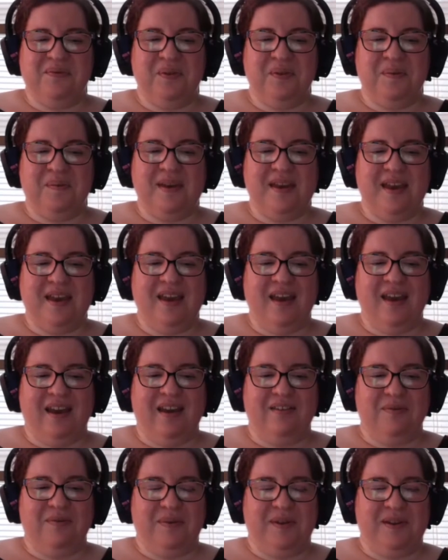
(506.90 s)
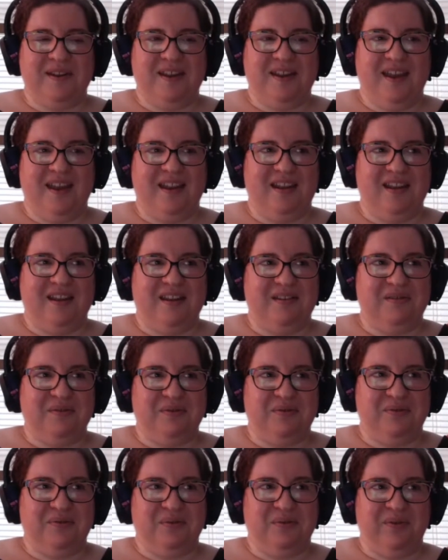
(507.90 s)
me, I've been kind of
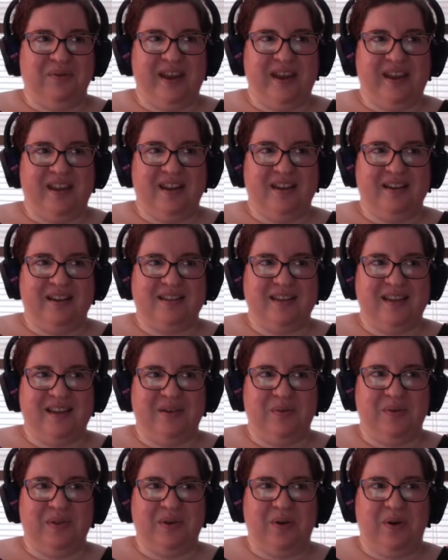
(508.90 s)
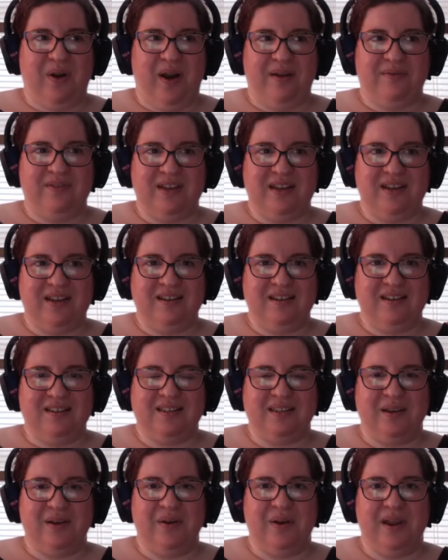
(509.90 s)
reconnecting with crafting.
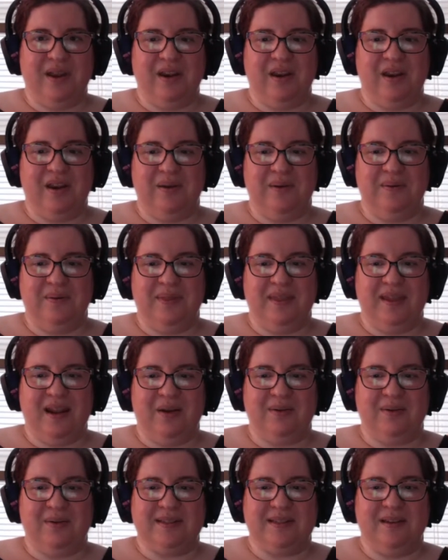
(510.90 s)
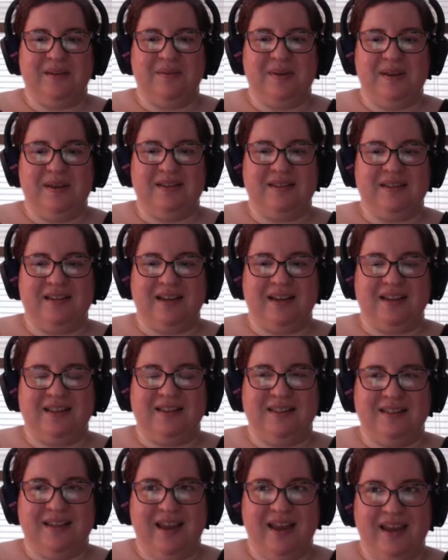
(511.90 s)
So I knew that I was going to be stuck
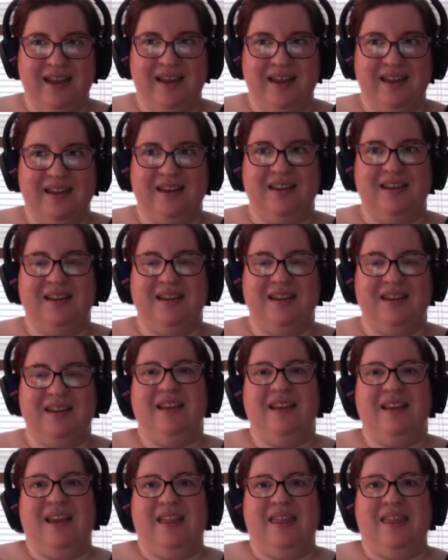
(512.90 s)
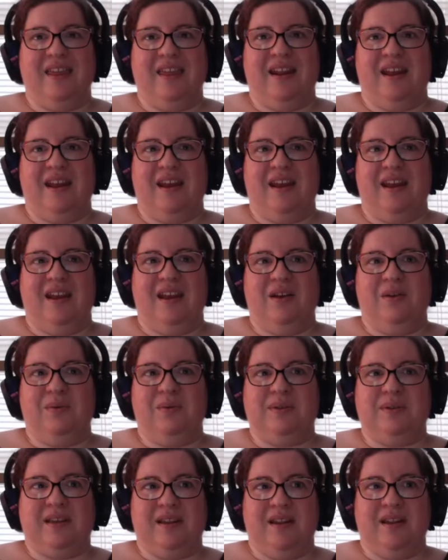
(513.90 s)
inside, that I
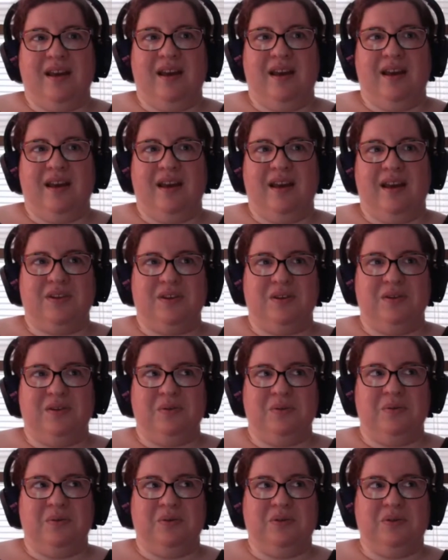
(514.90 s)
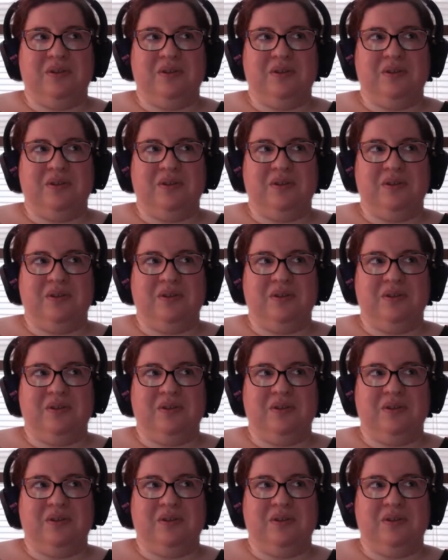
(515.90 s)
was going to have to